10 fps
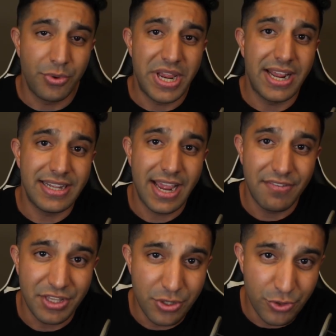we had to
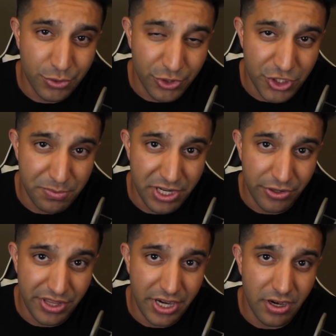have the usual
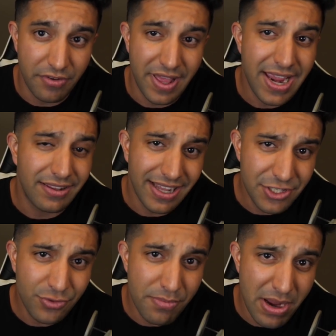spiel there of, hey,
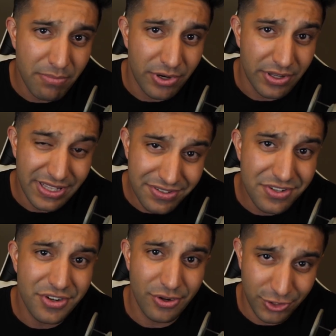let's remember, this
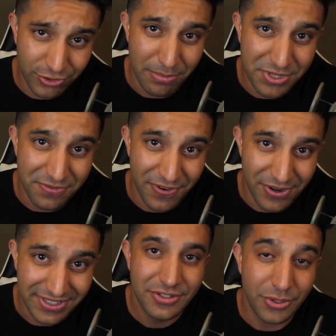is all Trump's
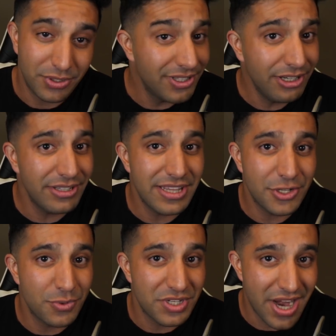fault. So clearly
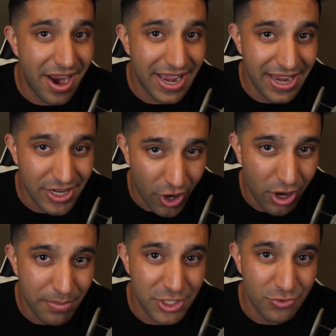this was not a
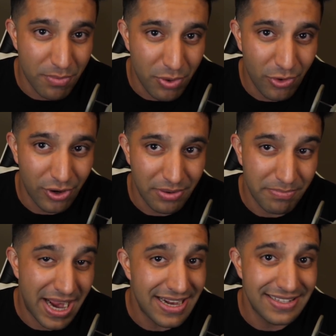garbage report.
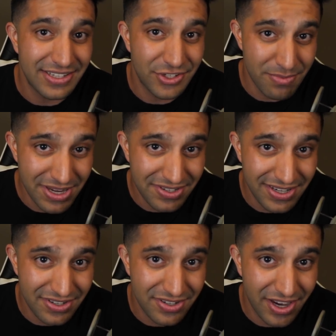Biden dismissed
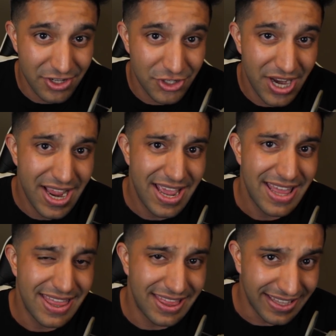it as such.
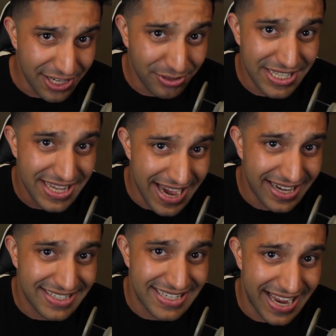Literally the
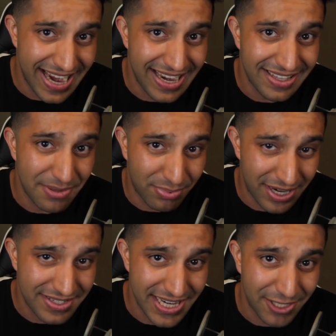next day, the
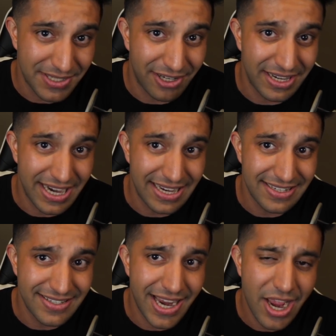press secretary had
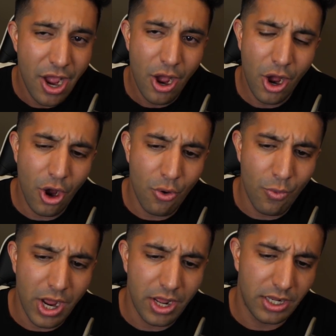to say, oh,
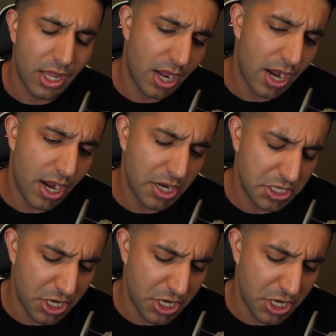well,